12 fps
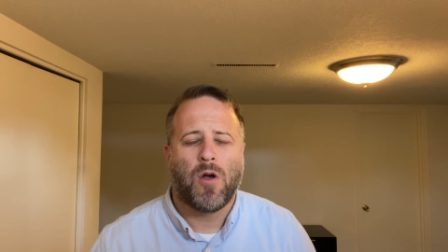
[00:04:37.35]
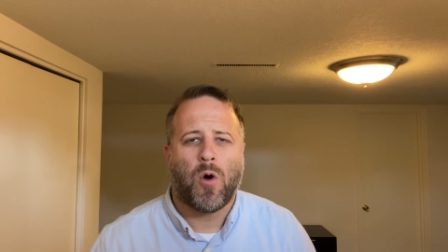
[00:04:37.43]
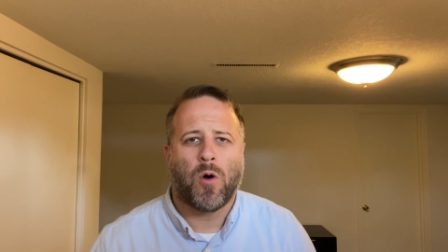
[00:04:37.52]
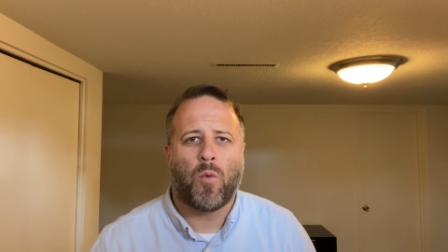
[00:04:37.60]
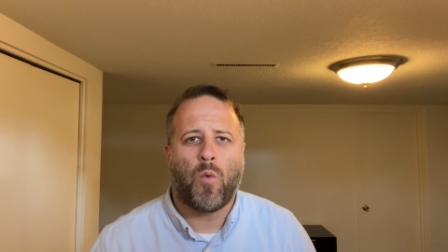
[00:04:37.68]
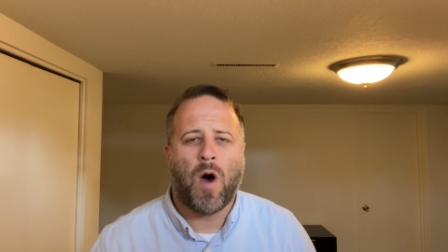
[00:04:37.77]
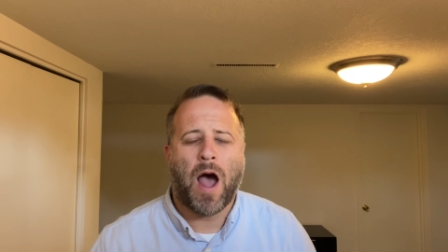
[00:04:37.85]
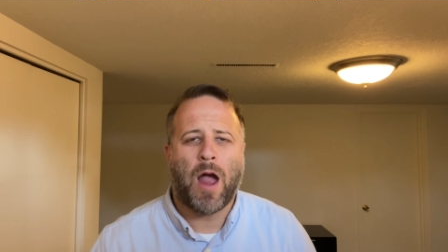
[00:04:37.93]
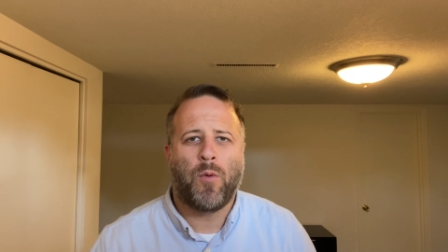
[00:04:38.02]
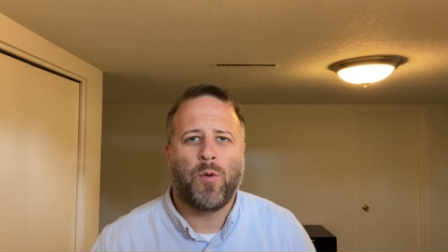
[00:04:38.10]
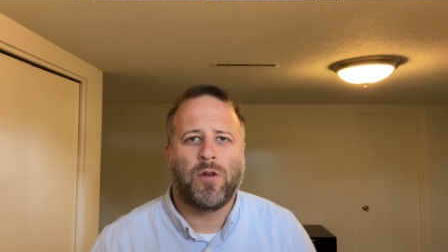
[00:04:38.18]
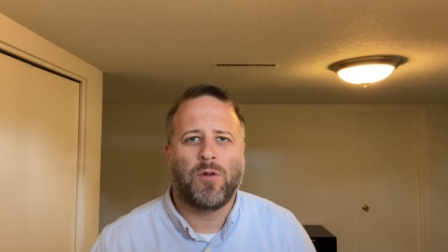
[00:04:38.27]
or why
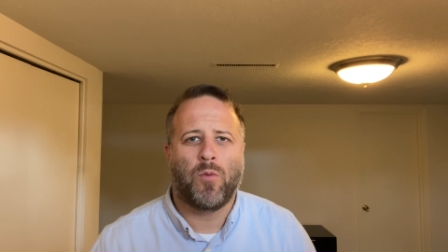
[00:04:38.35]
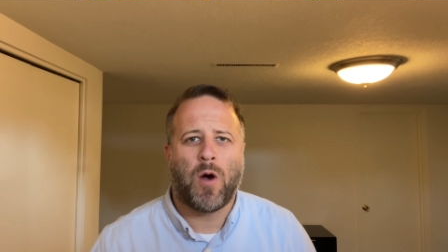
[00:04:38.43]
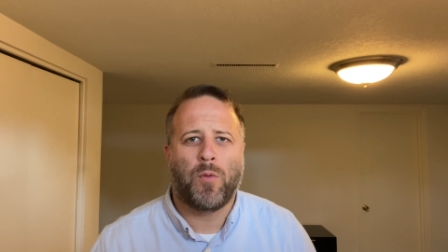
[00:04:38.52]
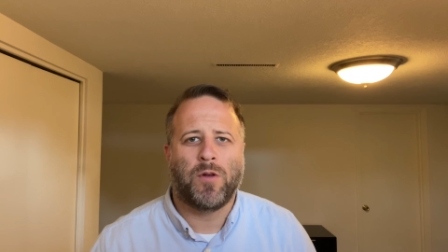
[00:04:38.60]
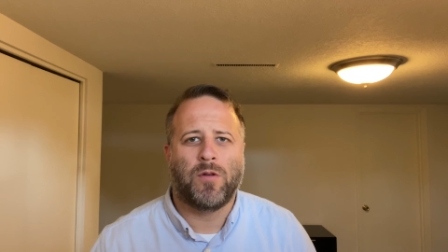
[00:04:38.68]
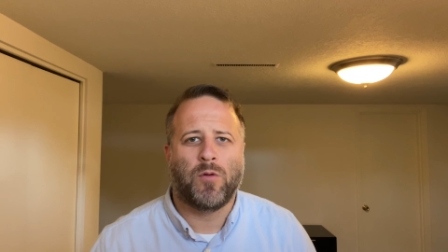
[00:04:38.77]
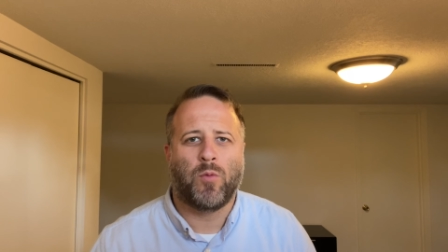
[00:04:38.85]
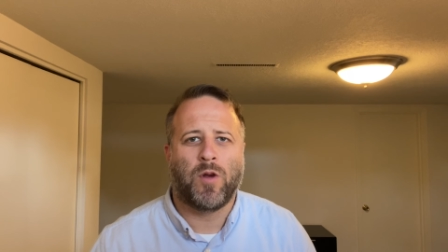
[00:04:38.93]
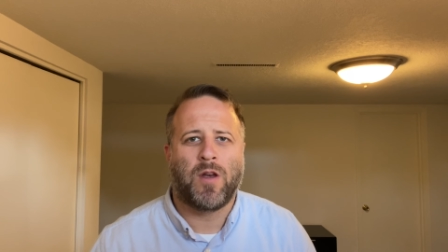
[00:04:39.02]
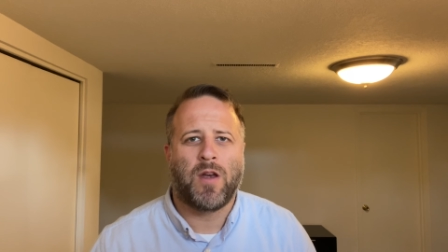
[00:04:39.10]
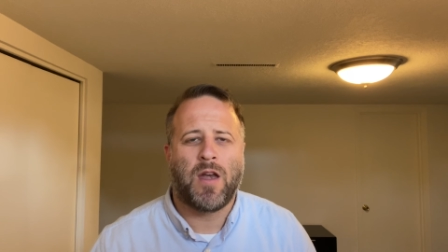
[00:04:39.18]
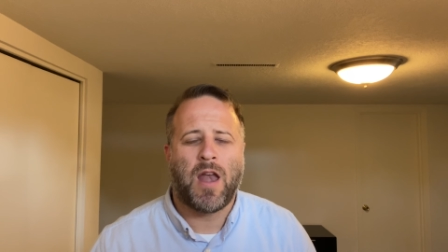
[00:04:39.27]
we do what we do would
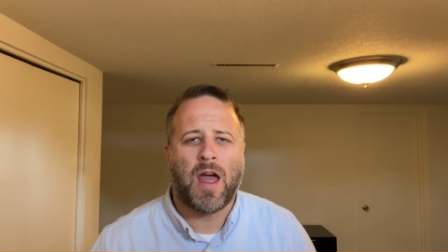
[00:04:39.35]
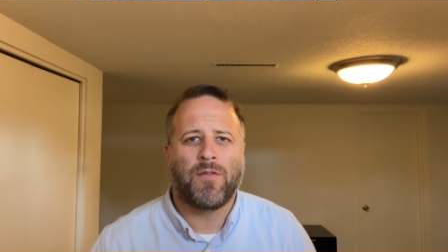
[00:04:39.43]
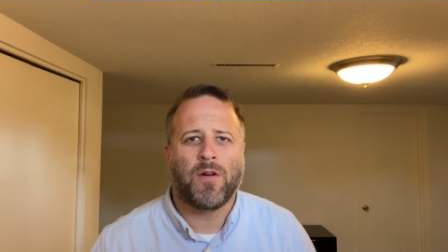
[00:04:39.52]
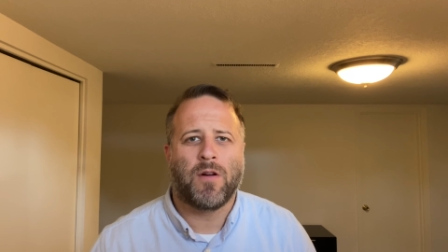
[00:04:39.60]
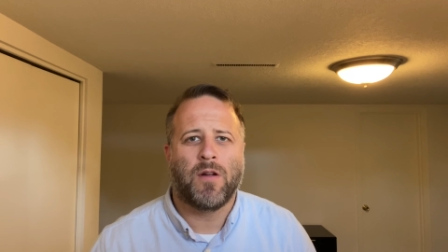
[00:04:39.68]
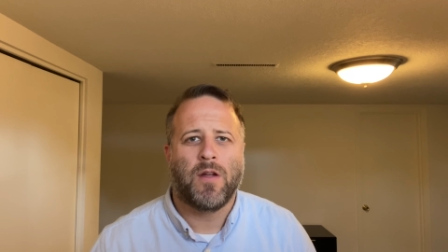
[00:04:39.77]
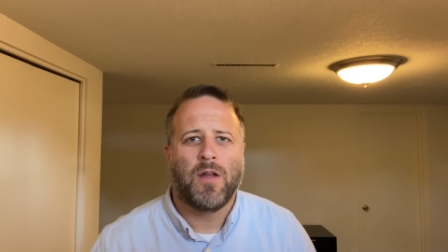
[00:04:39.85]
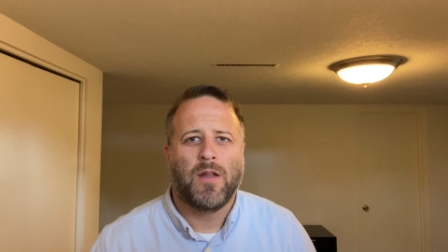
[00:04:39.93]
never